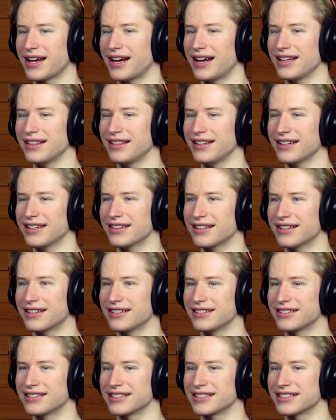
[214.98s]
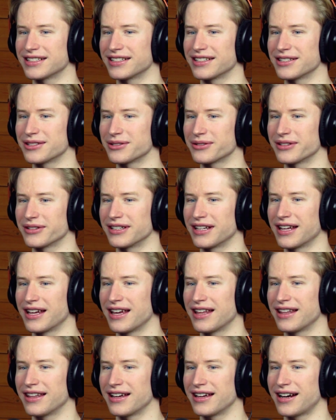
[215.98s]
I like the colors in this one.
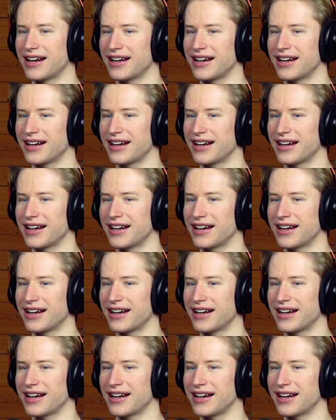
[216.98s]
The